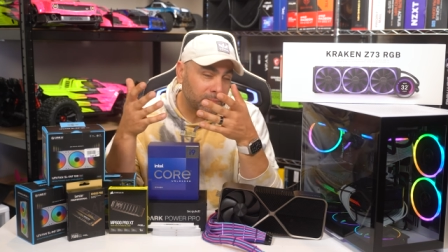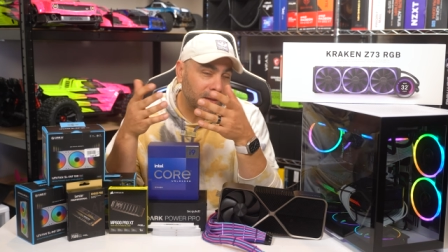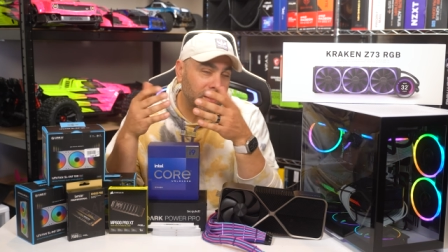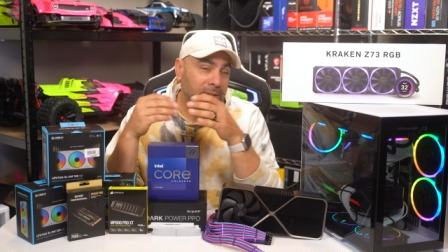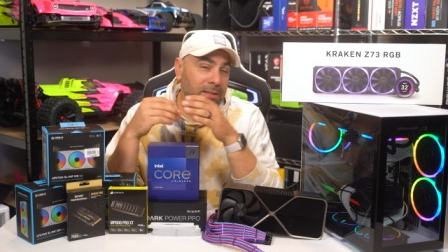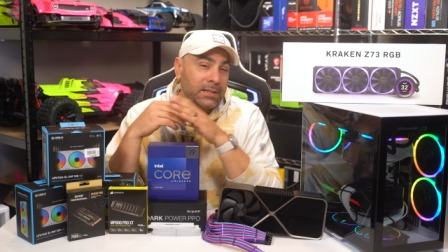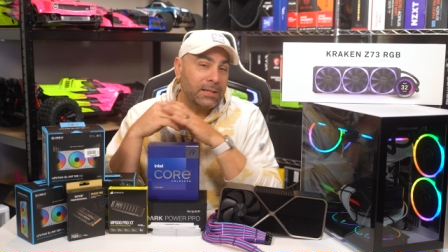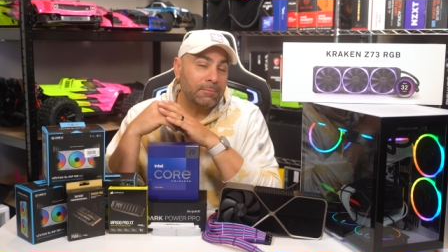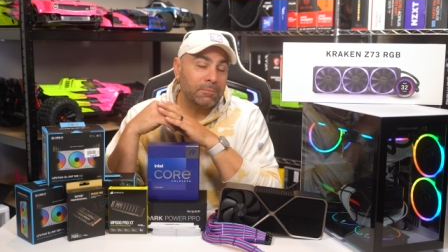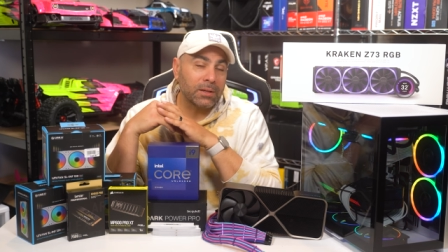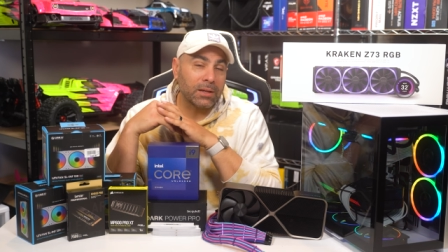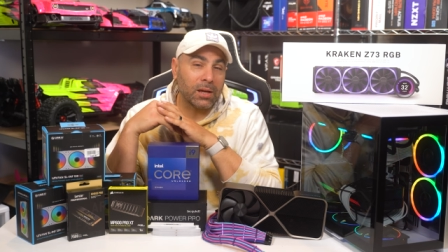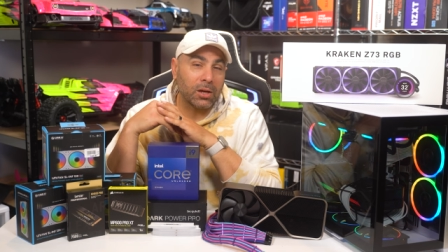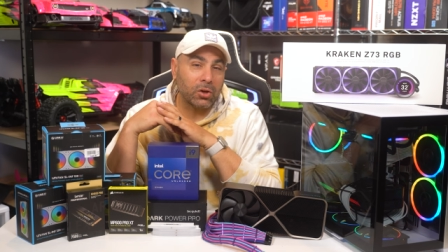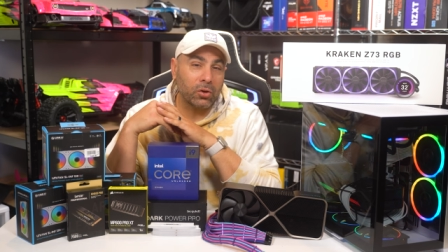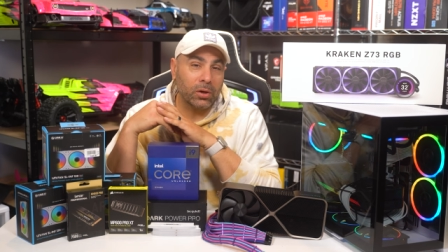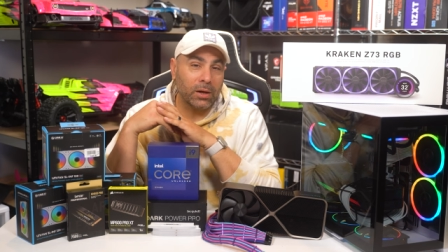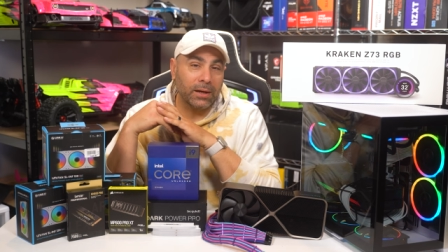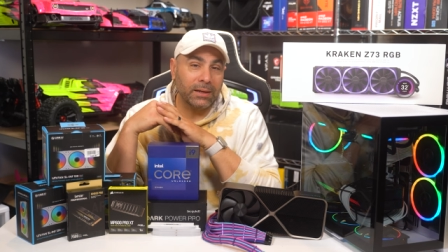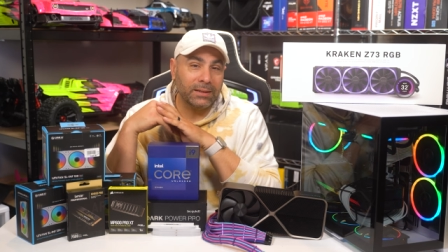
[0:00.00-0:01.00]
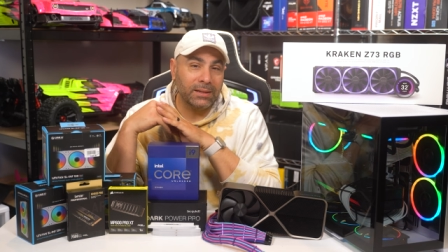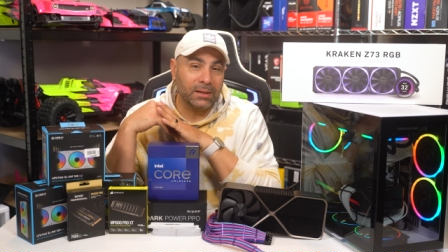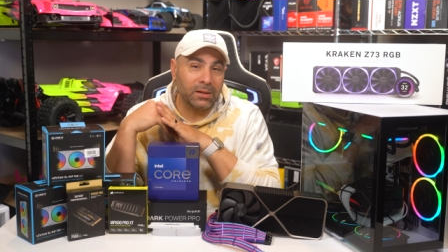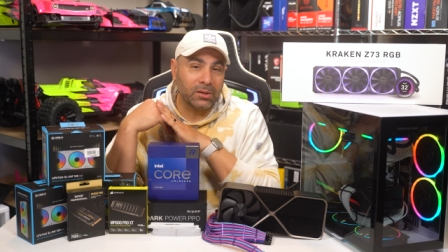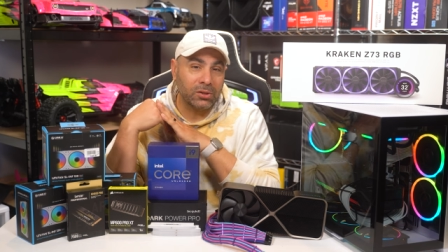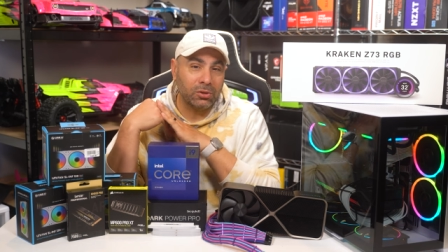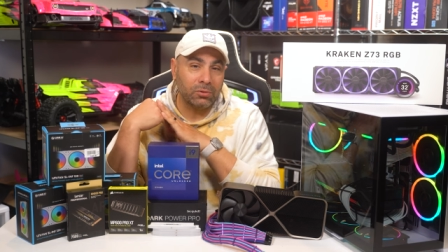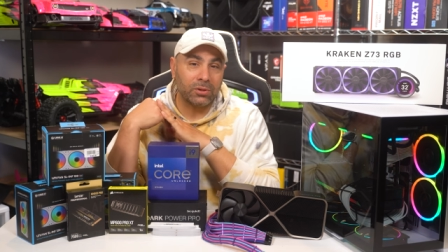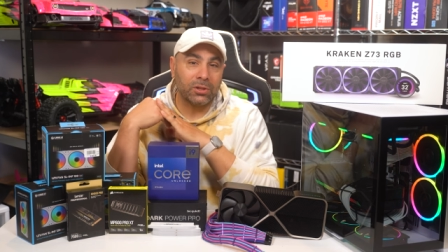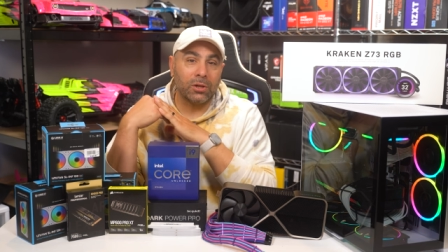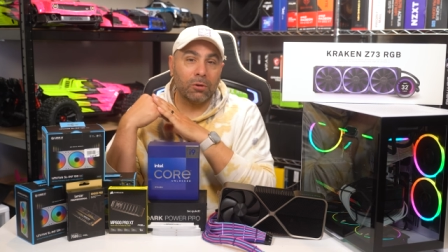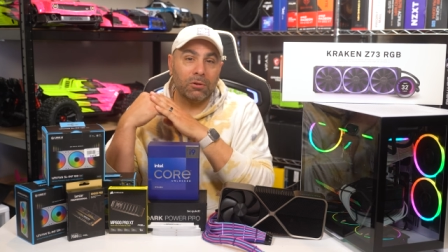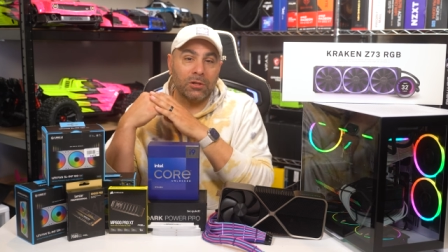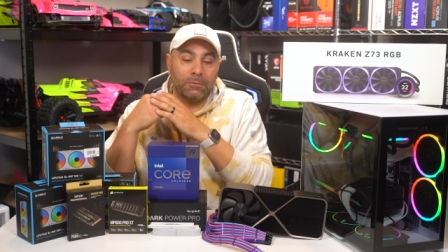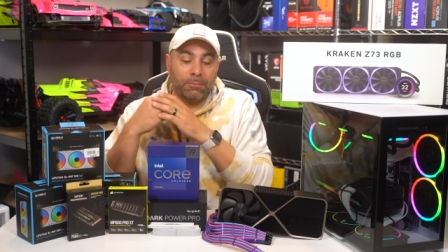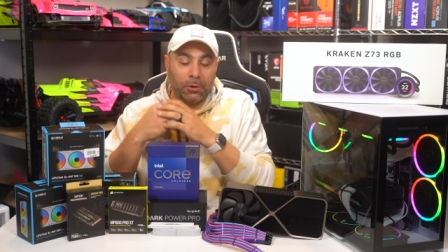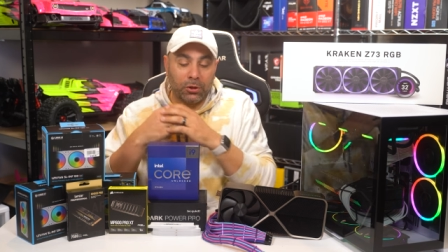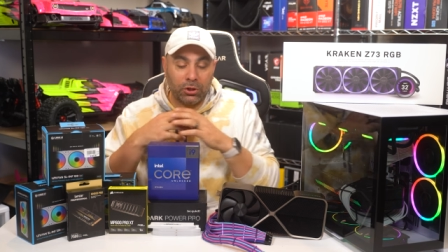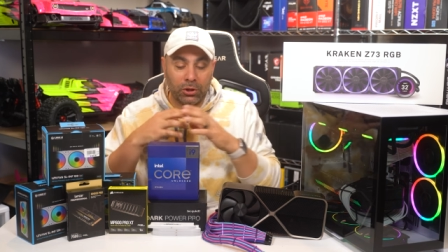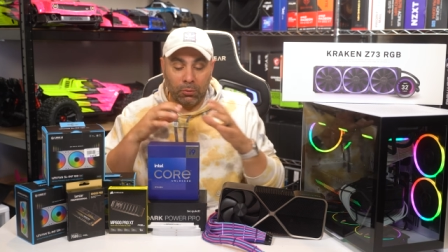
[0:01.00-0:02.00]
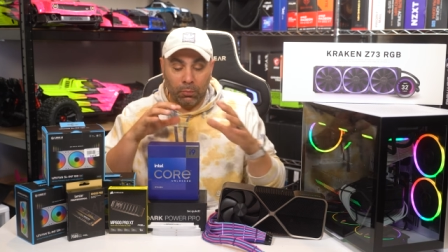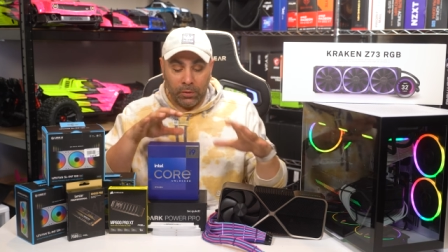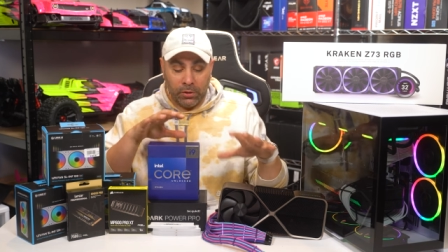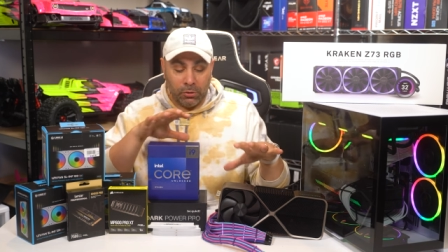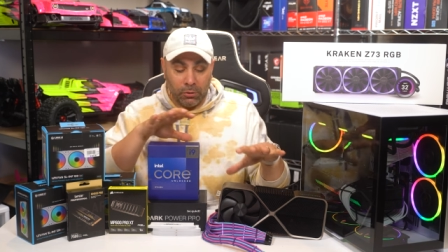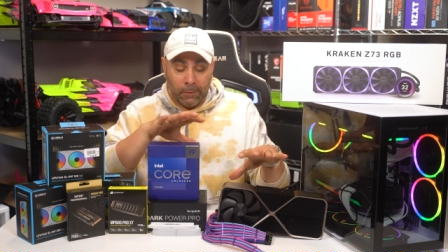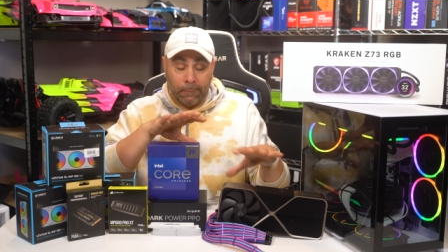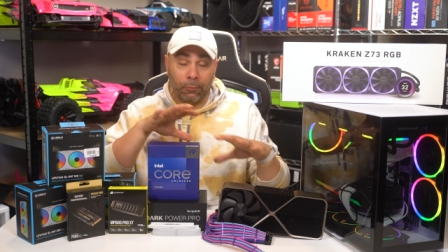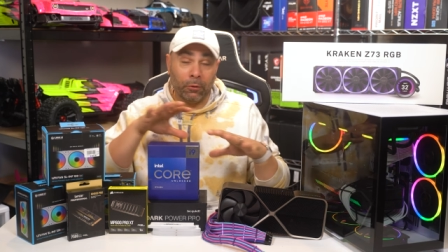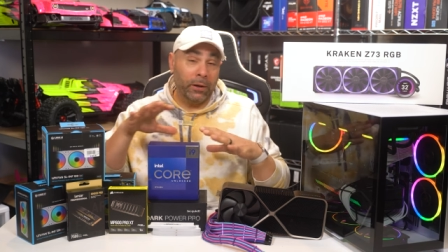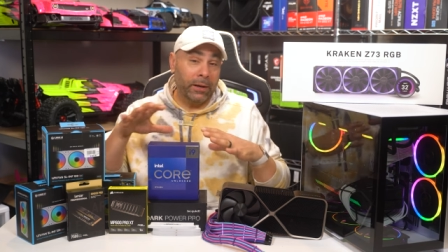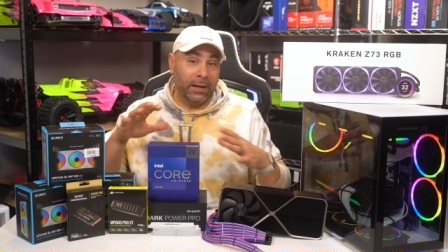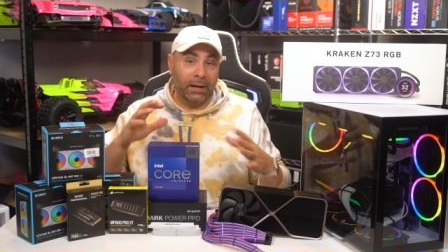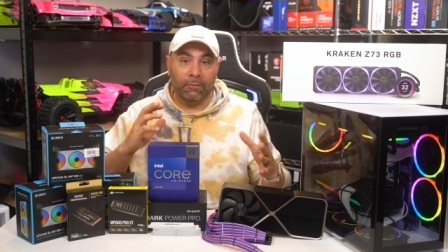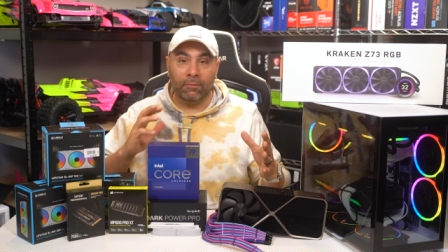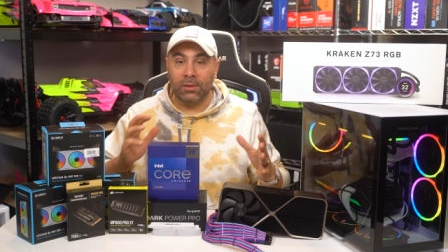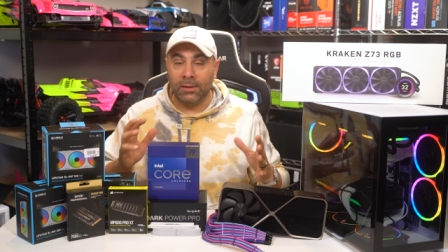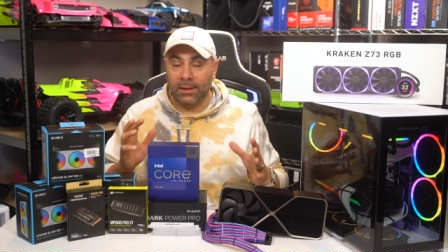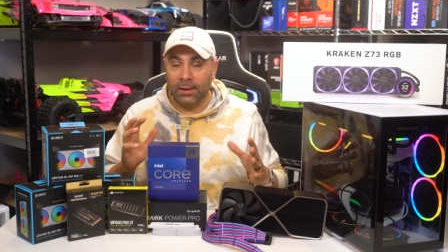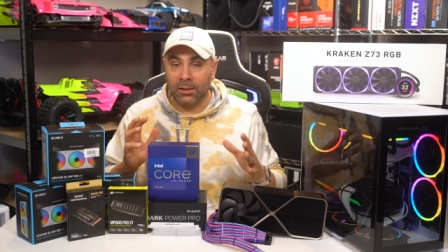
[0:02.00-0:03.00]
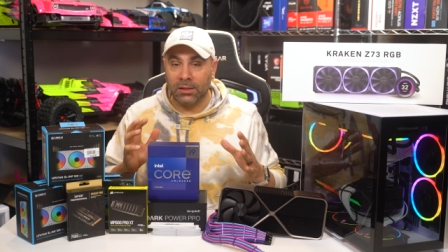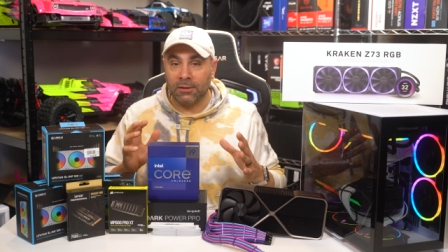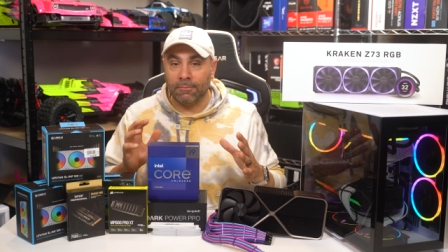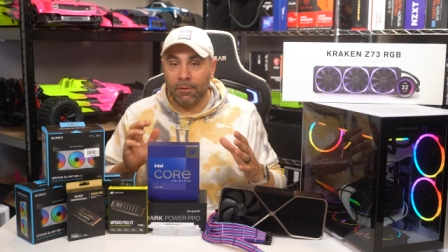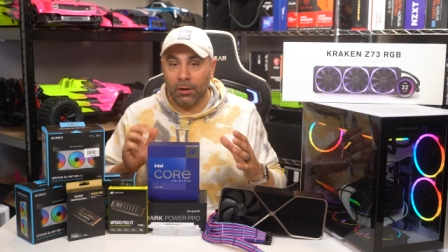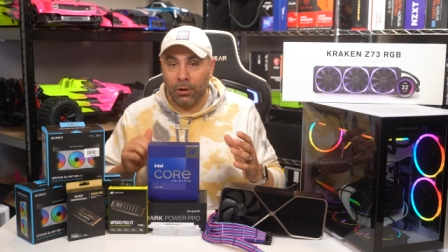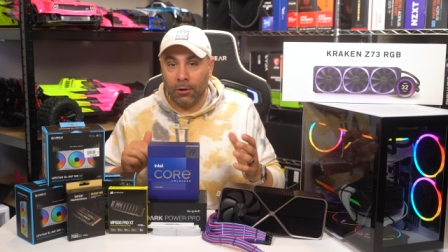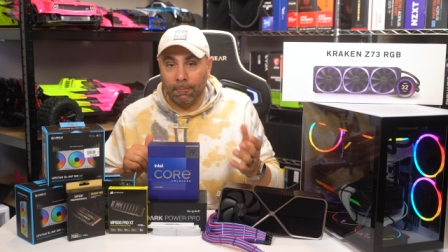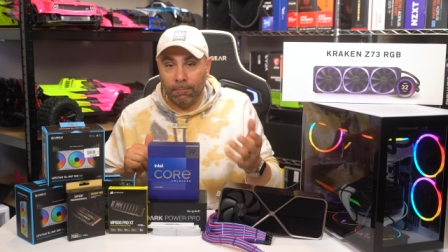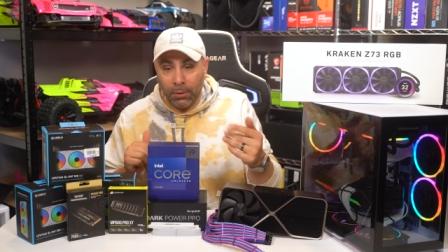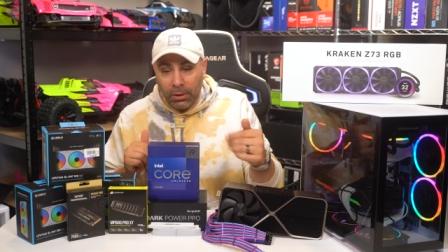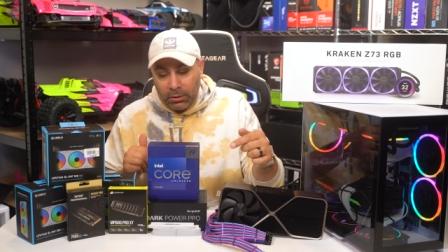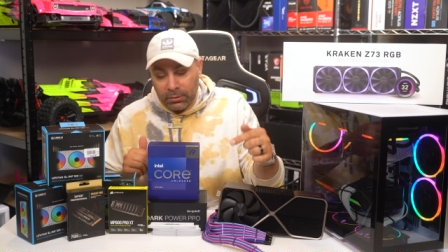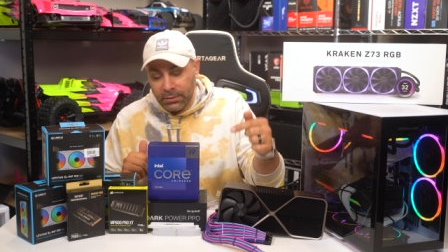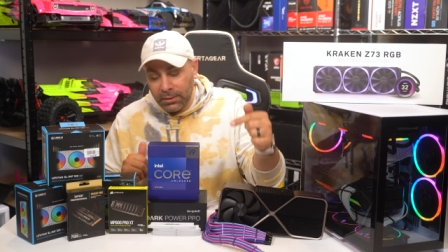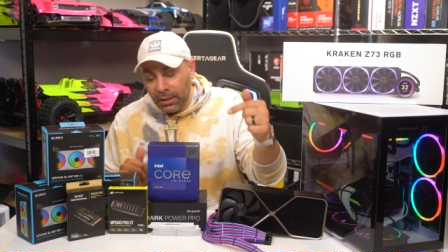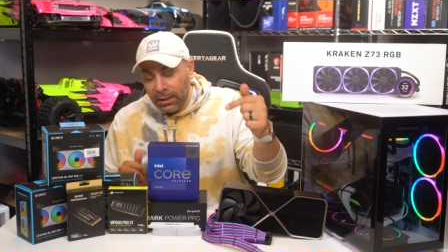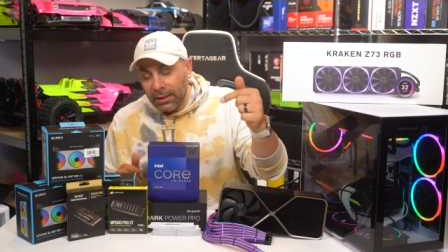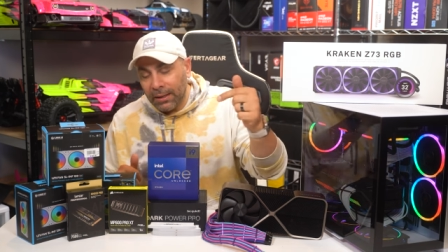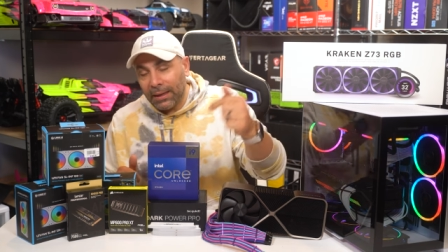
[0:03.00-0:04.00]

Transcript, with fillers: it seems like a good idea to do so, especially when you're upgrading everything else about your build.